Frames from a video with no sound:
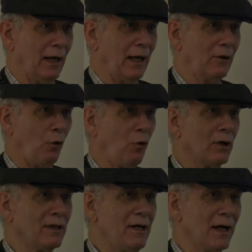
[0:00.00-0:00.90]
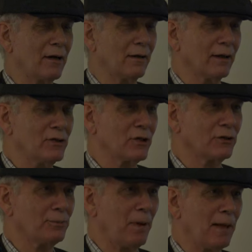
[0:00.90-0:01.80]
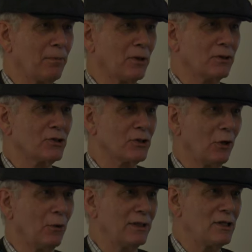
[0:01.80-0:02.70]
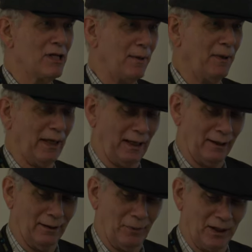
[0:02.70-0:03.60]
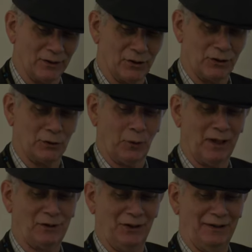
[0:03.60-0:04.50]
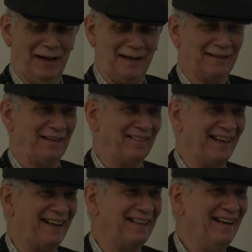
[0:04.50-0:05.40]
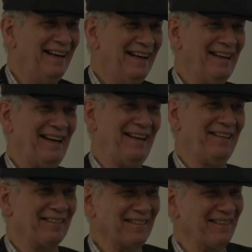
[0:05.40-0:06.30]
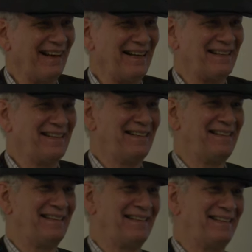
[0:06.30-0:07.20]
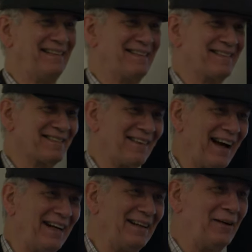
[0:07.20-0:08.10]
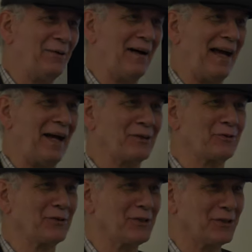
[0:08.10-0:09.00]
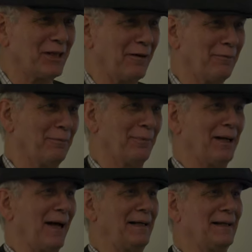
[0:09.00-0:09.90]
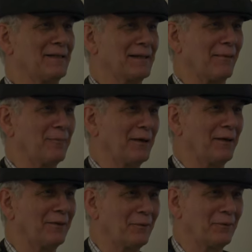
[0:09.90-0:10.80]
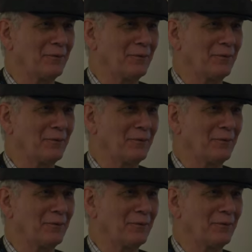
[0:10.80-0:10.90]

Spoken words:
and ordinarily such people are so intimidated by the situation that they're in, they don't like try to do extra stuff. But I did something.